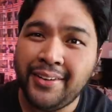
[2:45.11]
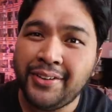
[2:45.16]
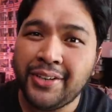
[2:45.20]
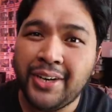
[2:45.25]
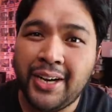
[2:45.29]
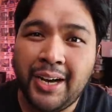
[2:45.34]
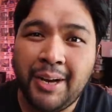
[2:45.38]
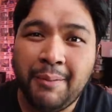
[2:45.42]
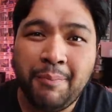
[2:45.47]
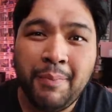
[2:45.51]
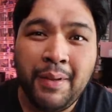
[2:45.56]
and
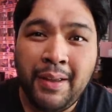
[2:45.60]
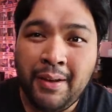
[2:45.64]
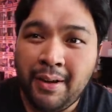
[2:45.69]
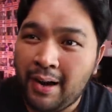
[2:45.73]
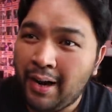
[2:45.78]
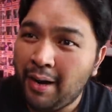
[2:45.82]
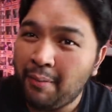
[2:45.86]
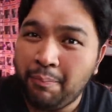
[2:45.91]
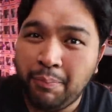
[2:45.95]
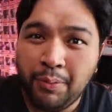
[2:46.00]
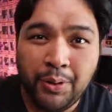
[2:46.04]
drop,
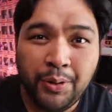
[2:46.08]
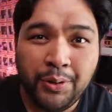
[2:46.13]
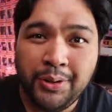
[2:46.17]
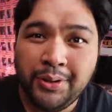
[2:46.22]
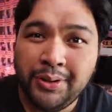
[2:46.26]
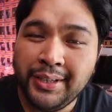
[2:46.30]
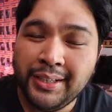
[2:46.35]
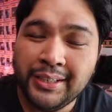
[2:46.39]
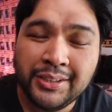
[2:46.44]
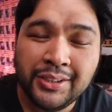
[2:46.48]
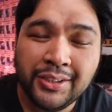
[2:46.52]
upload
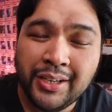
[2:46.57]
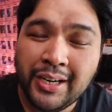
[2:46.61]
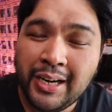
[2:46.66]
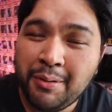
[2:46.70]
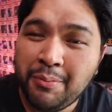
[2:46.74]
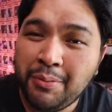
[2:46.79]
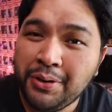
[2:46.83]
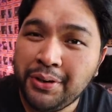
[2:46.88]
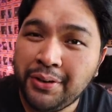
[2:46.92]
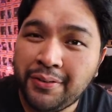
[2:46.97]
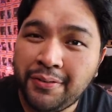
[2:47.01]
on
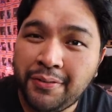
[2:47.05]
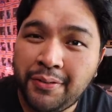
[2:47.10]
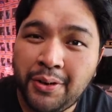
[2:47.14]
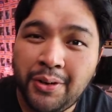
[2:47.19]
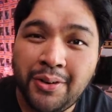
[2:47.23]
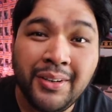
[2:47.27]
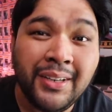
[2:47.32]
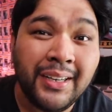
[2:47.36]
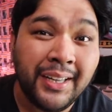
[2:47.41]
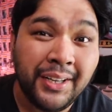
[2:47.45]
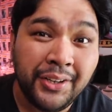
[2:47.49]
Instagram on your
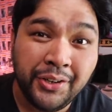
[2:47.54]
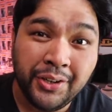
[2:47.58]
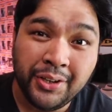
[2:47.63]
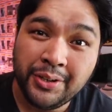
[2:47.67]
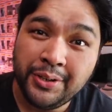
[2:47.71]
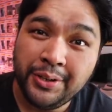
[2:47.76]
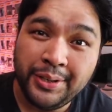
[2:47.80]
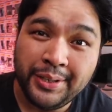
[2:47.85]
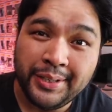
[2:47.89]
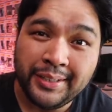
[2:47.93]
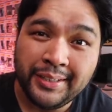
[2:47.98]
phone, and you're
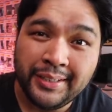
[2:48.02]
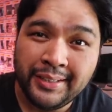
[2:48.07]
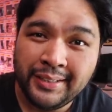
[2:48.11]
good.